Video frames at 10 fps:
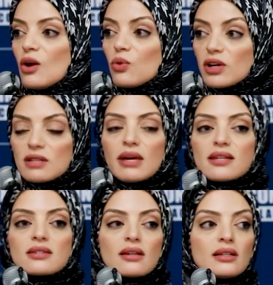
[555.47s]
where in my
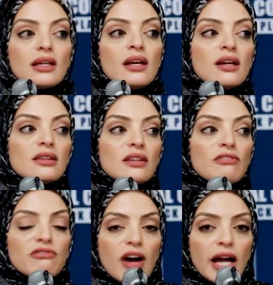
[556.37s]
study, the
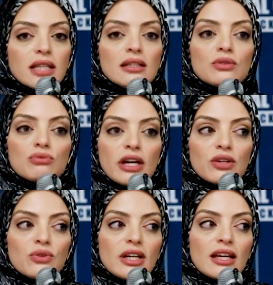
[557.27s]
violent
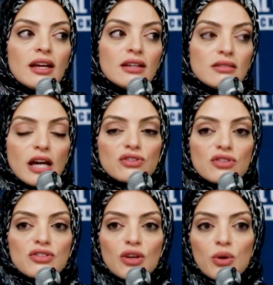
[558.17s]
rhetoric not
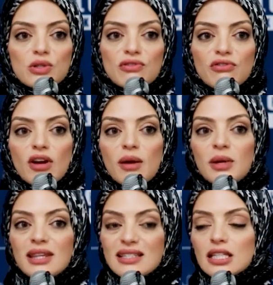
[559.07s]
just goes
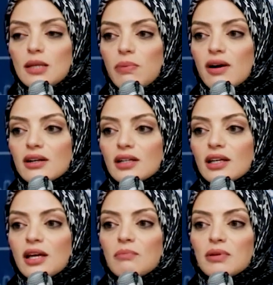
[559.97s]
from the Tea Party,